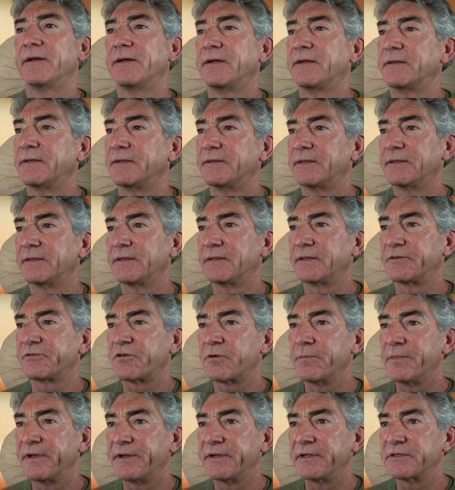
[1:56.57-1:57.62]
Uh, a
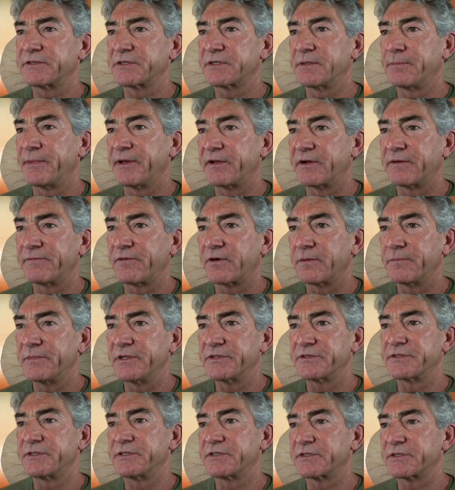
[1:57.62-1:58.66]
tremendous amount of our
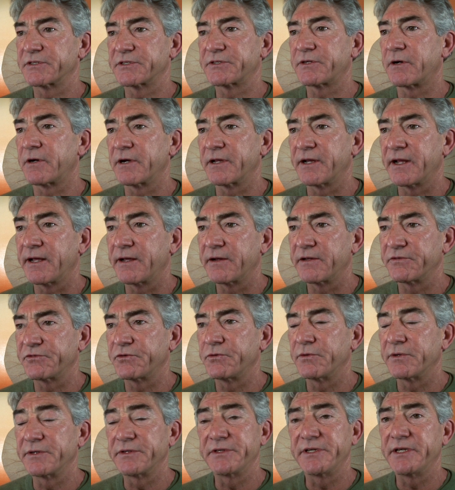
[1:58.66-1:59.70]
business started out as
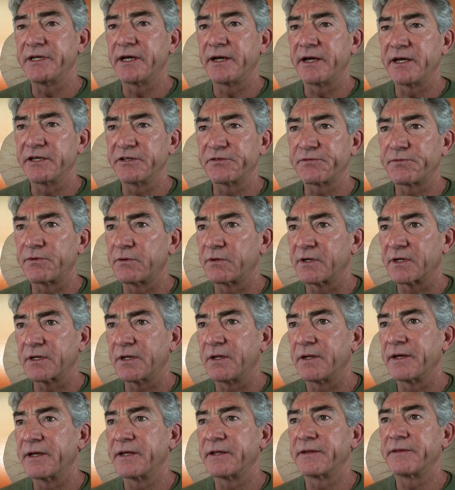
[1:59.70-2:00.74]
doing TIs for a
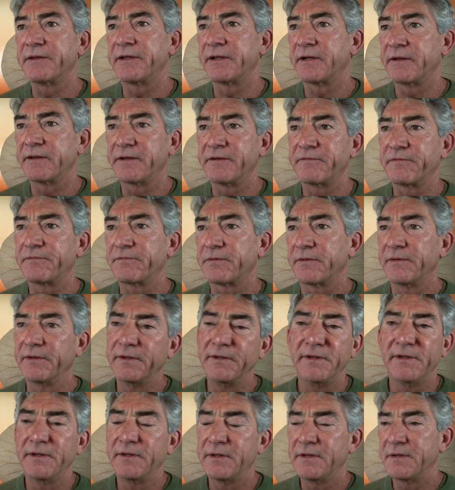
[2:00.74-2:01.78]
client, and then they've
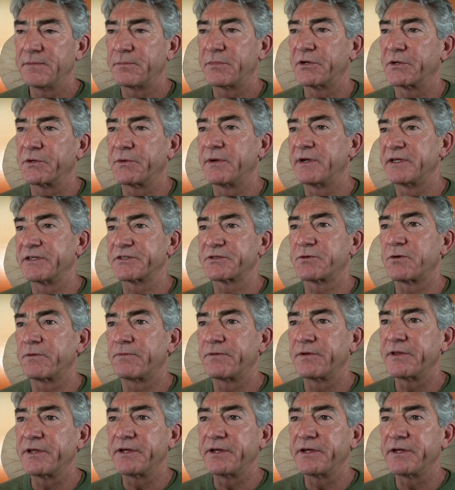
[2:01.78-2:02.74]
progressed over